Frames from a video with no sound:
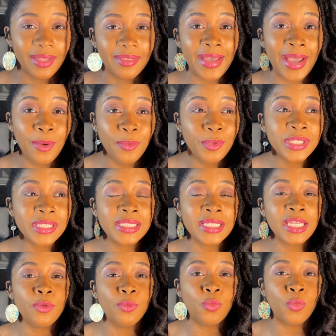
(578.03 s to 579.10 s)
That was
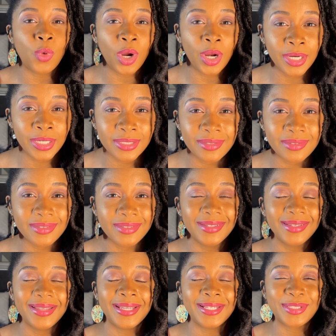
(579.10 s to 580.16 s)
the worst
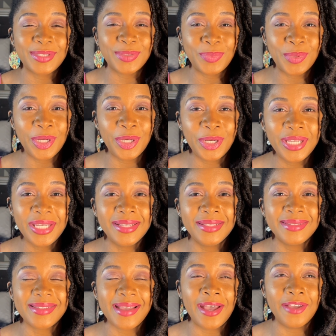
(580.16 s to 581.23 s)

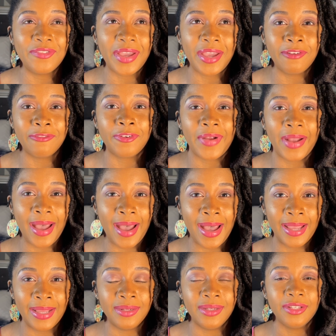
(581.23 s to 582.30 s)
experience I've ever
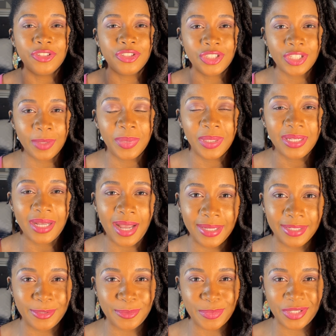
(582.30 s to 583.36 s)
had shipping
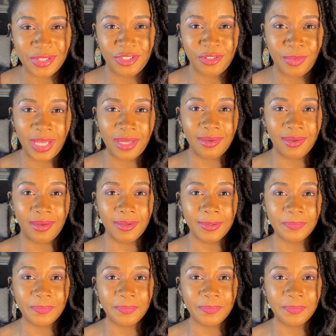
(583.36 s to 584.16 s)
items to Jamaica.